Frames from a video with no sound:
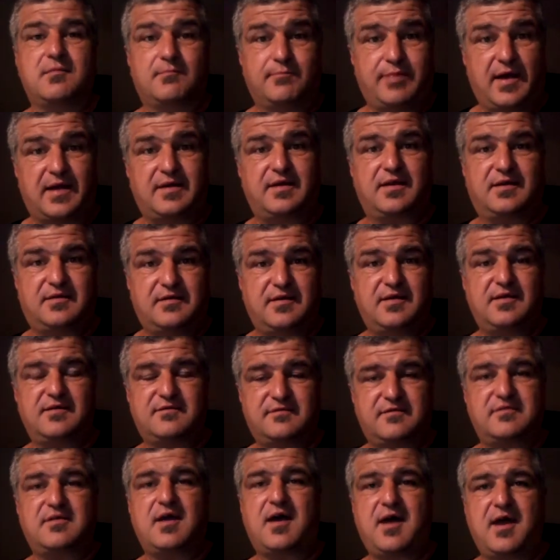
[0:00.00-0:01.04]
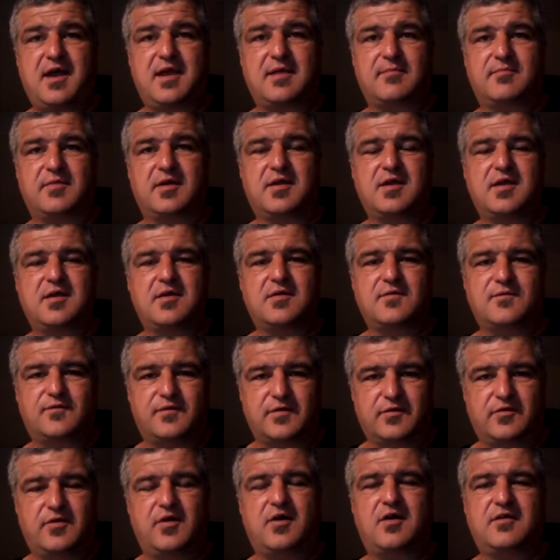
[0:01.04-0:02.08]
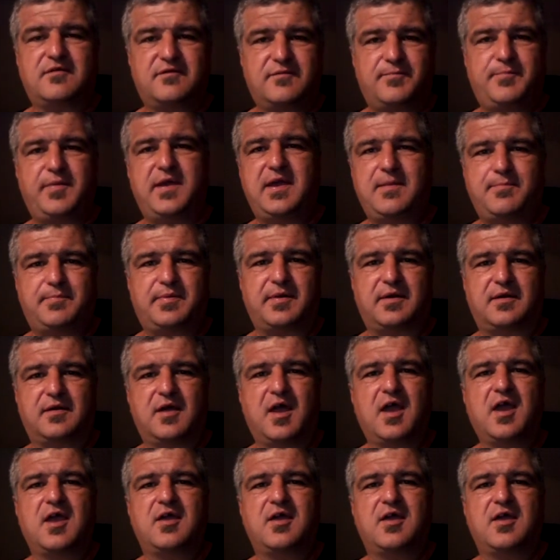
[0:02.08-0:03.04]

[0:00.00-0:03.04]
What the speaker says: But it is time for God's people